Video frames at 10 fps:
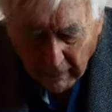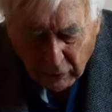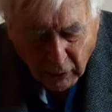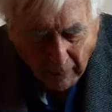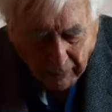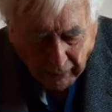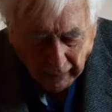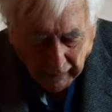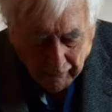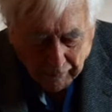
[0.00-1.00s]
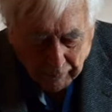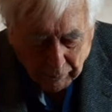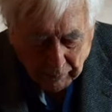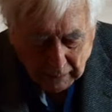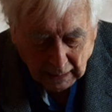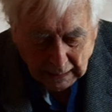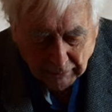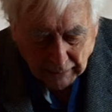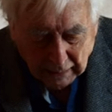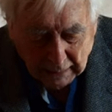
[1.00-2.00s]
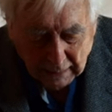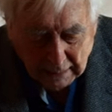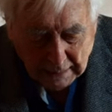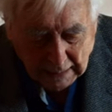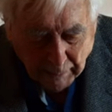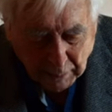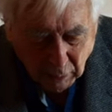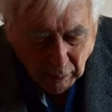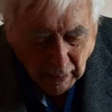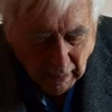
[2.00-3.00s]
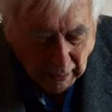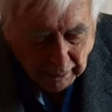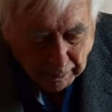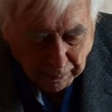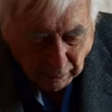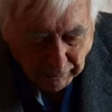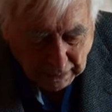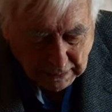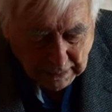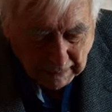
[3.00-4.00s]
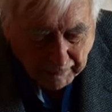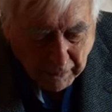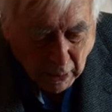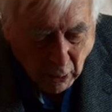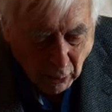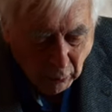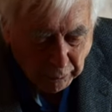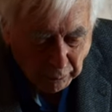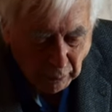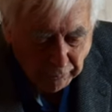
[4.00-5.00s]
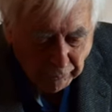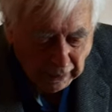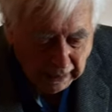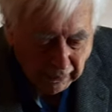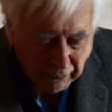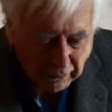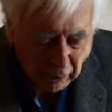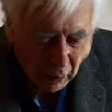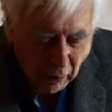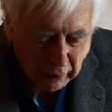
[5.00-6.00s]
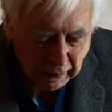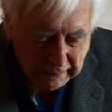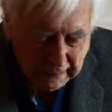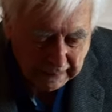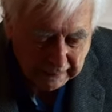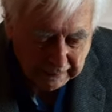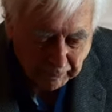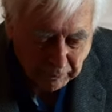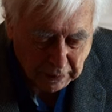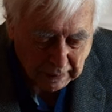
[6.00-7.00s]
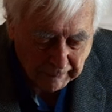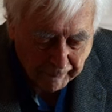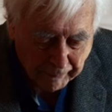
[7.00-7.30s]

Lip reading: Jephthah, David, Samuel, and the prophets, who through faith conquered kingdoms,